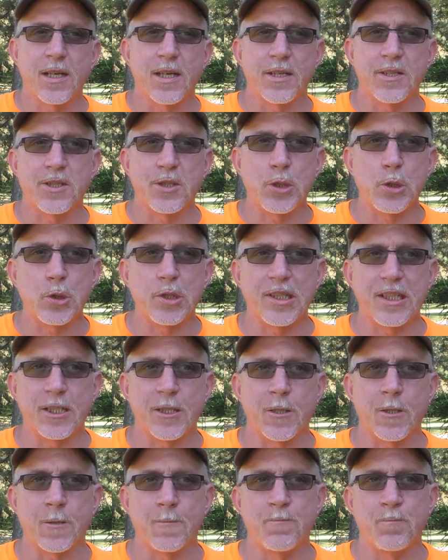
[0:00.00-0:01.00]
a two
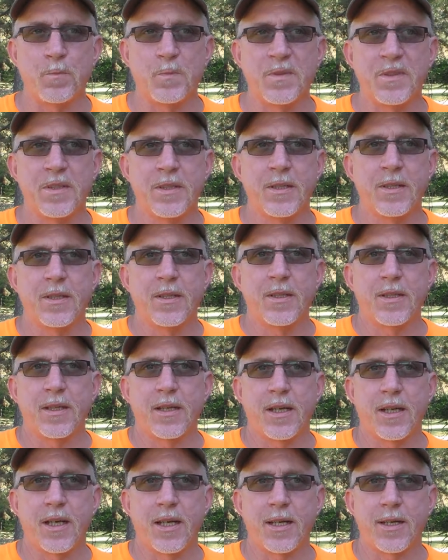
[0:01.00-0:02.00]
liter
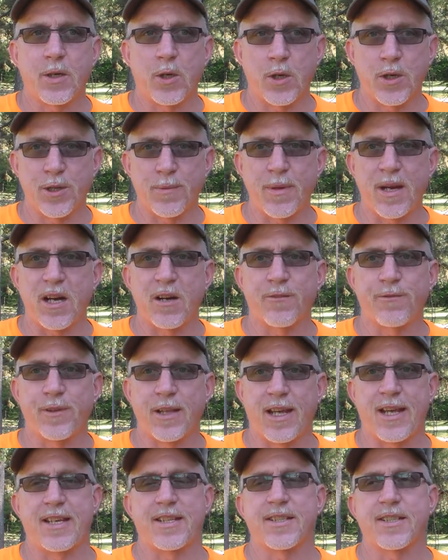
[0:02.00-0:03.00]
uh, Erlenmeyer
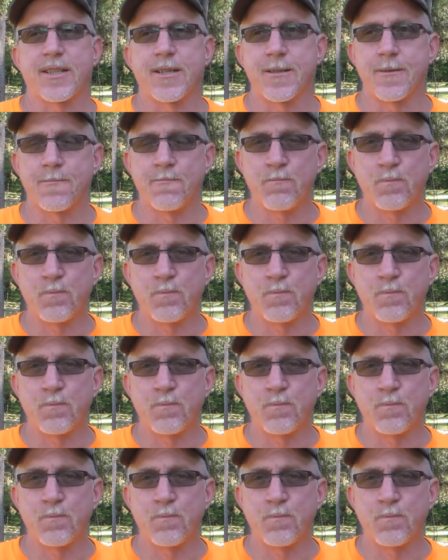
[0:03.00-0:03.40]
flask